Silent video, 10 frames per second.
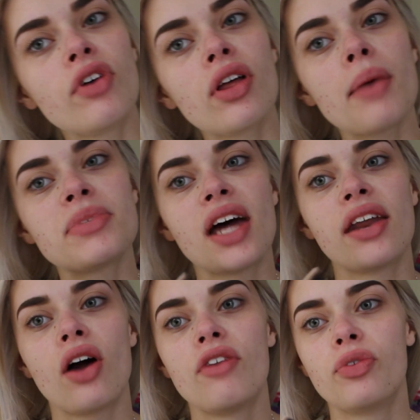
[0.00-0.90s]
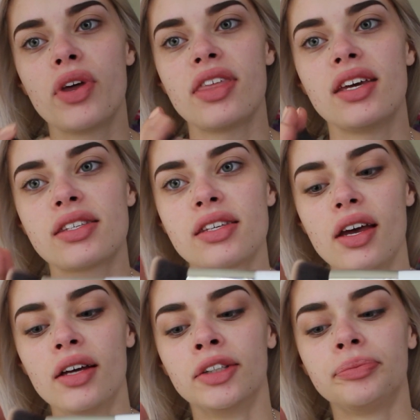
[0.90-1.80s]
of all, I'm starting off with this,
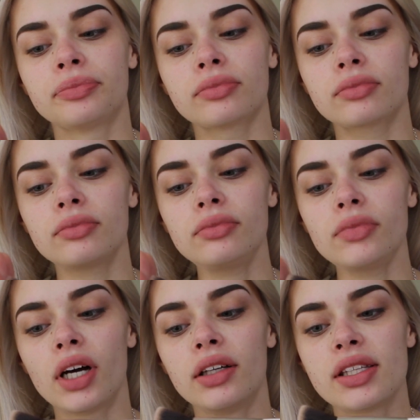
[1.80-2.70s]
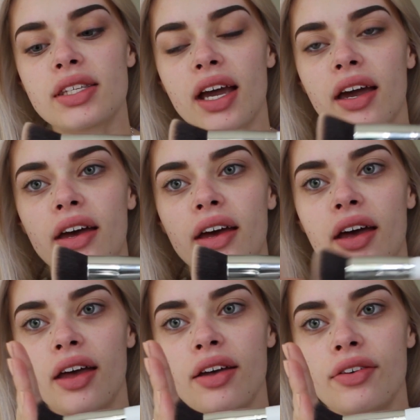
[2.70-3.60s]
it's like a